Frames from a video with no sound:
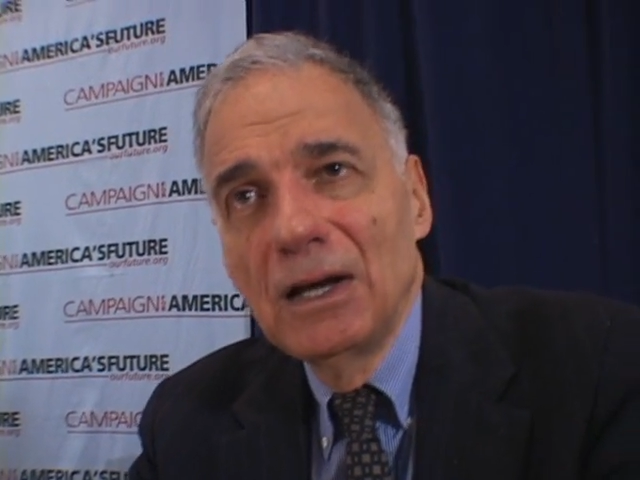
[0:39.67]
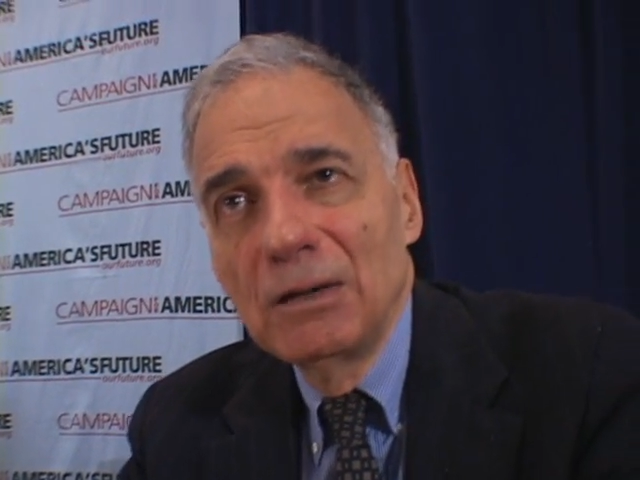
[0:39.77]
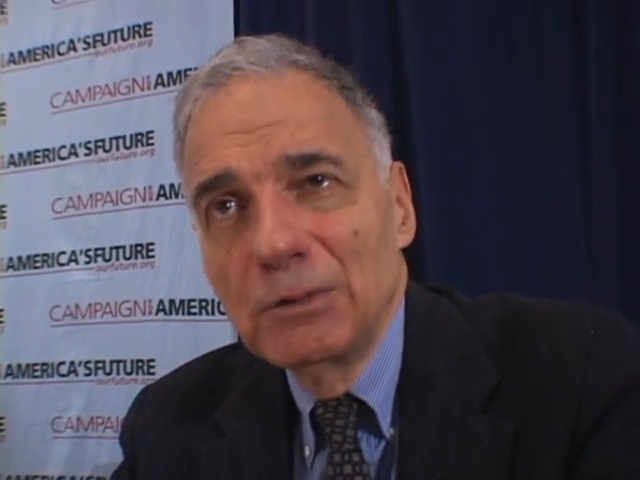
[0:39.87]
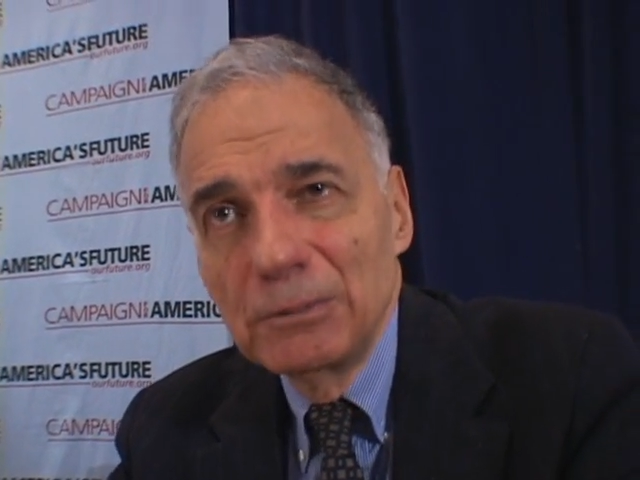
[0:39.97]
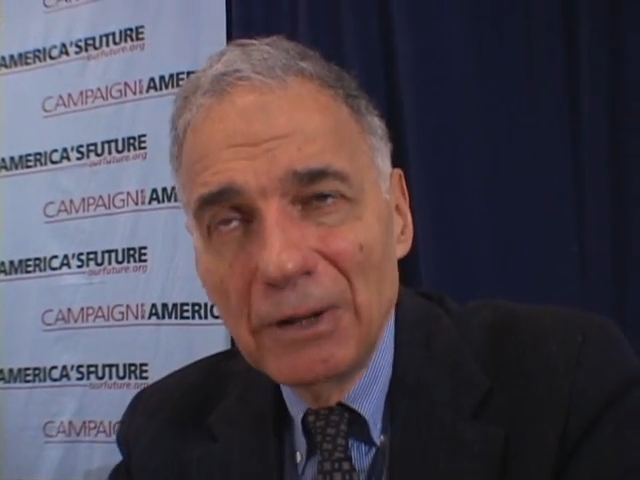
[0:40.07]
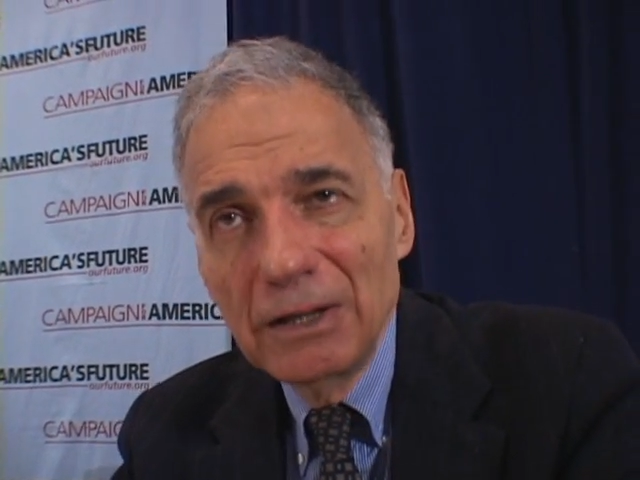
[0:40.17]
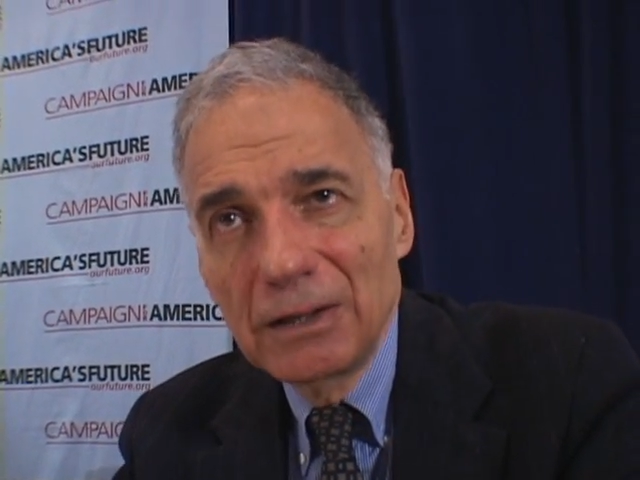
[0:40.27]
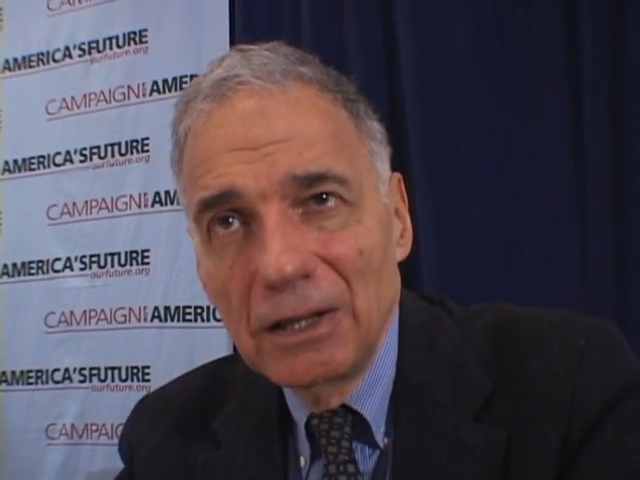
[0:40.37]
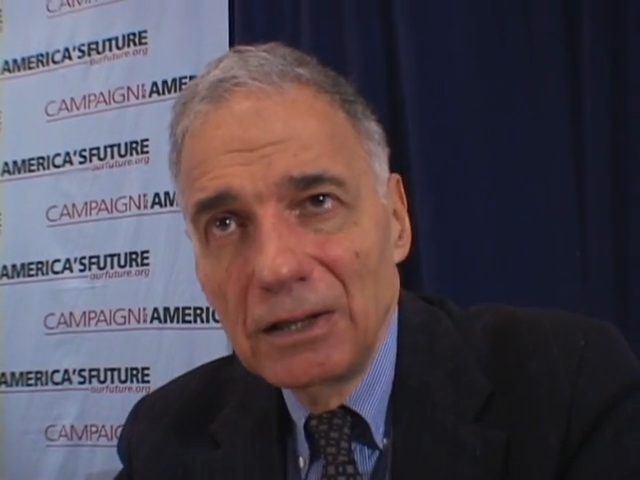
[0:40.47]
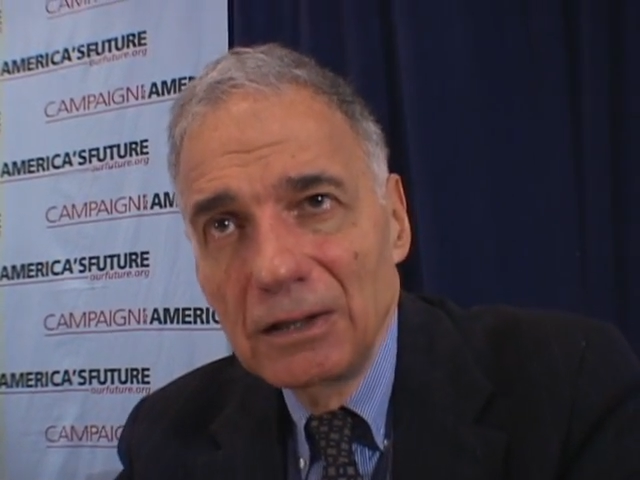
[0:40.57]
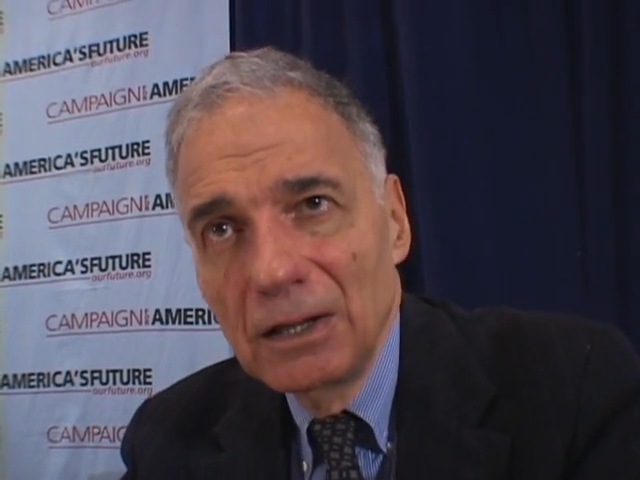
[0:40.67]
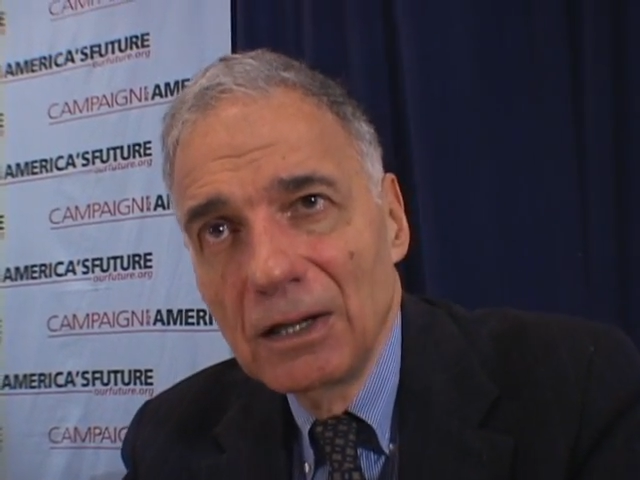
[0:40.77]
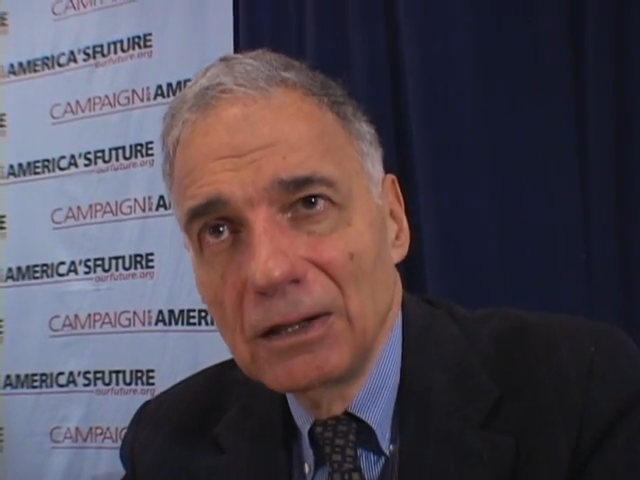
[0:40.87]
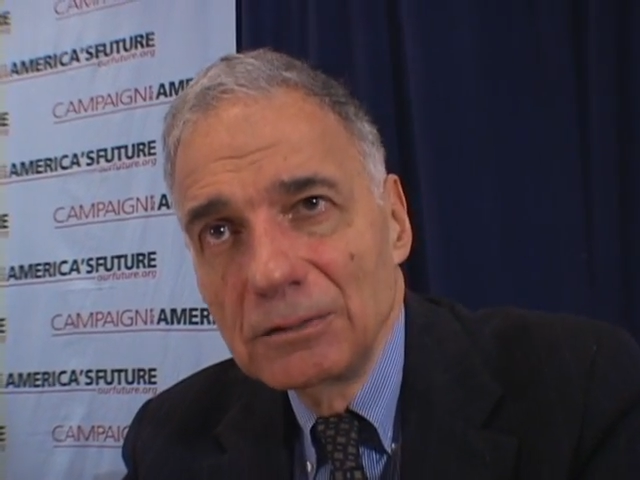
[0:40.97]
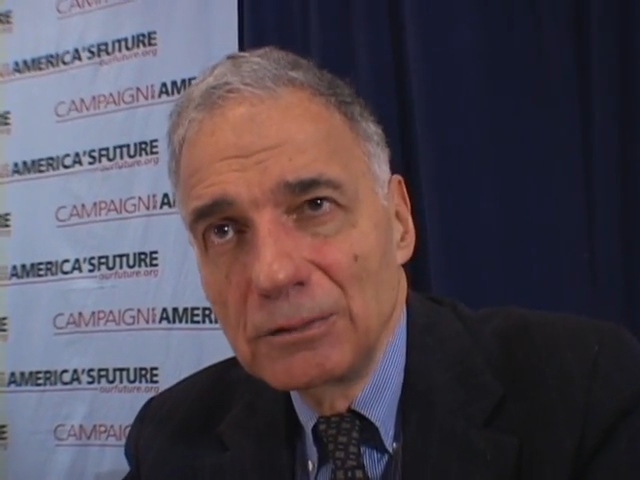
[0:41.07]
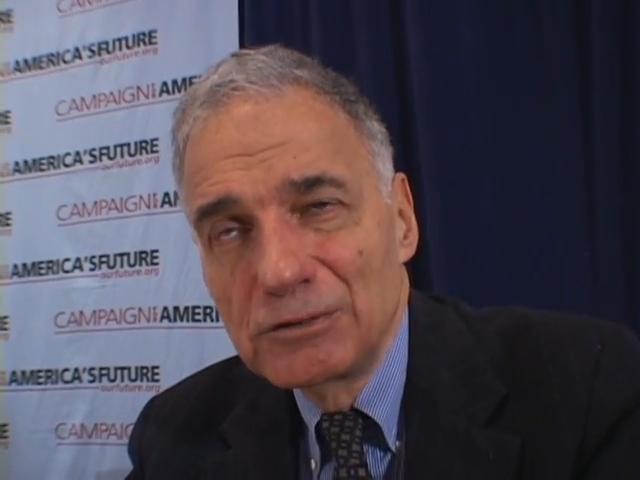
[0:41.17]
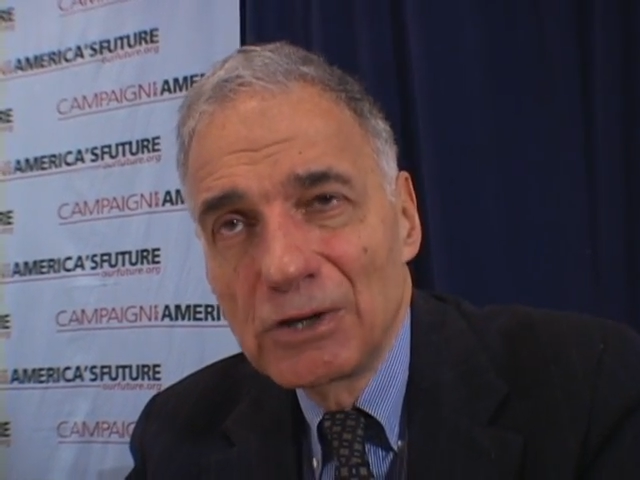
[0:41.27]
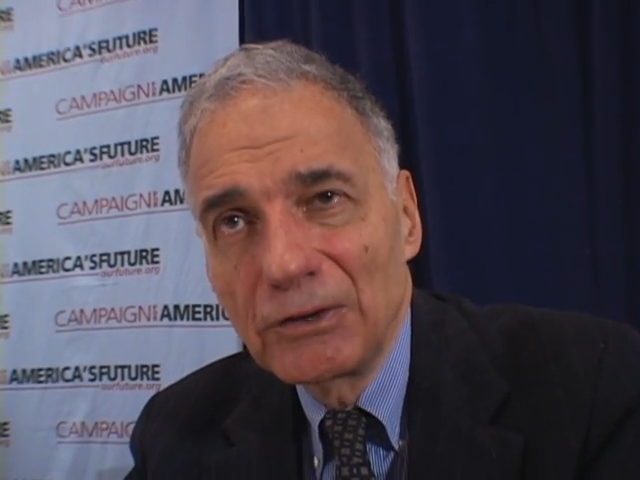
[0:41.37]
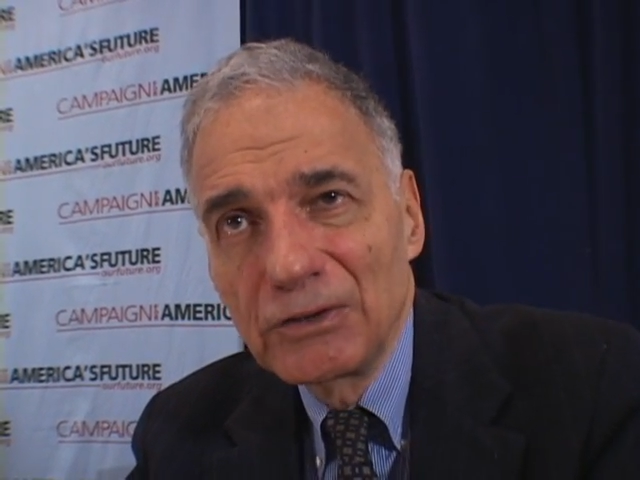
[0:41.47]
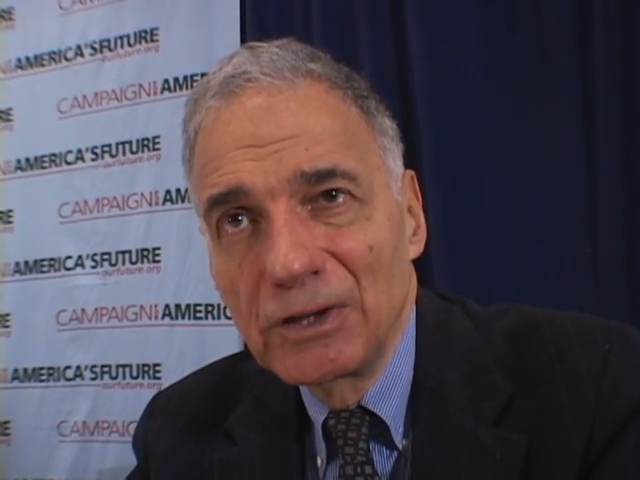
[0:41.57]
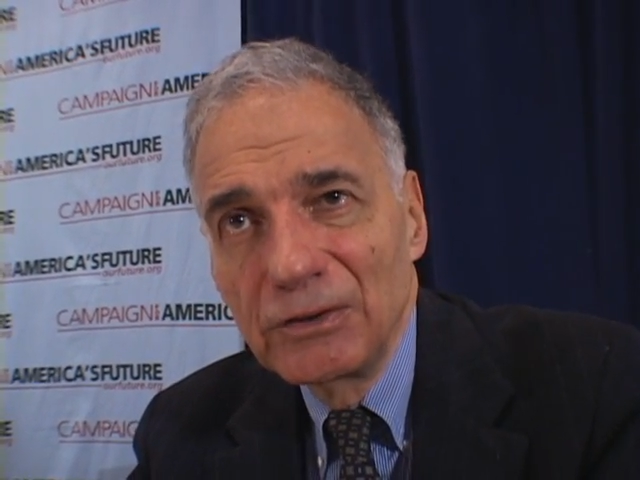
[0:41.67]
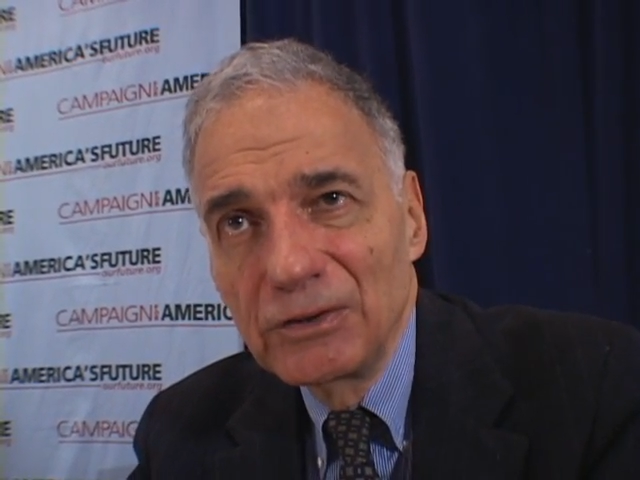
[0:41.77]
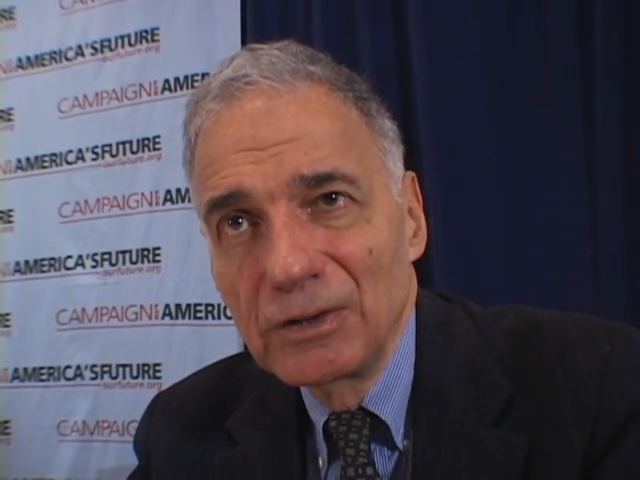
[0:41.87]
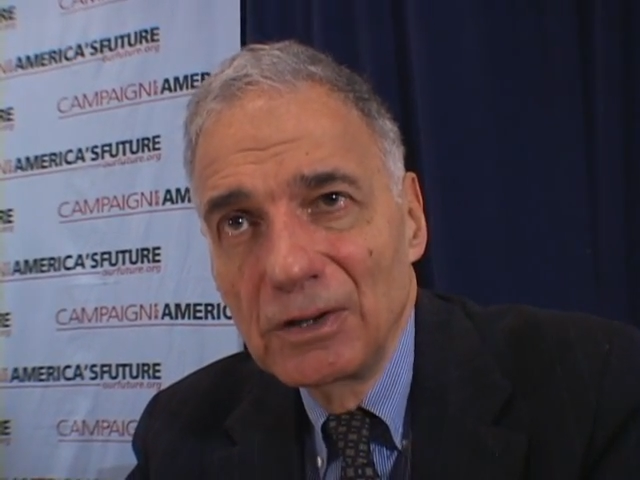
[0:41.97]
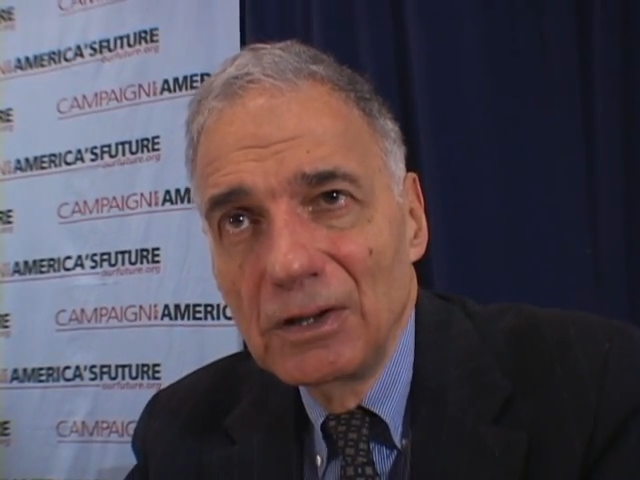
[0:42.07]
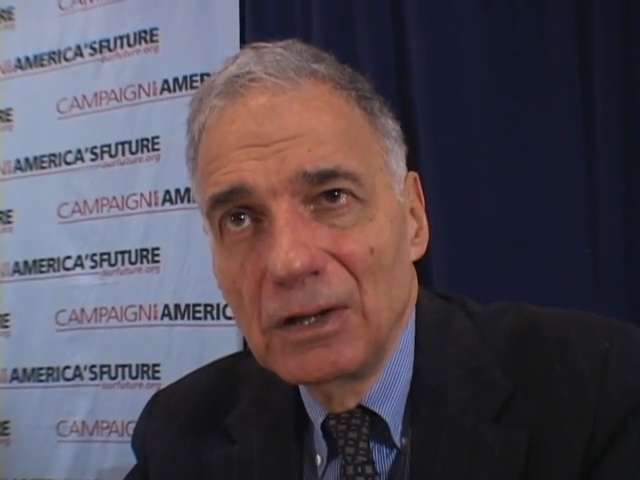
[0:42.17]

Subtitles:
I would make a justice